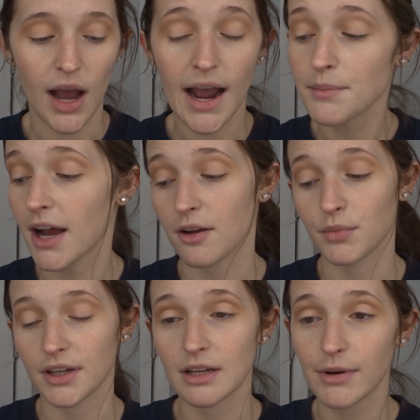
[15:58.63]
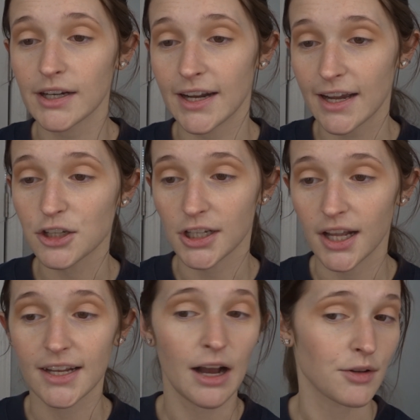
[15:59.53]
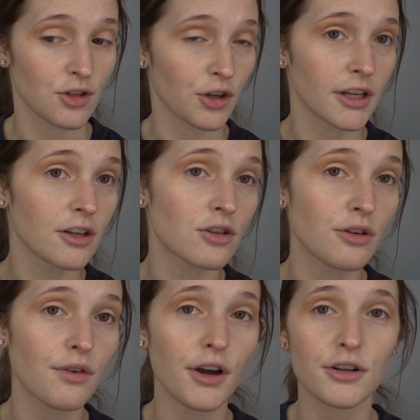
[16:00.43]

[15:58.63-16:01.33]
I'm not complaining about it. I actually like how it's looking so far,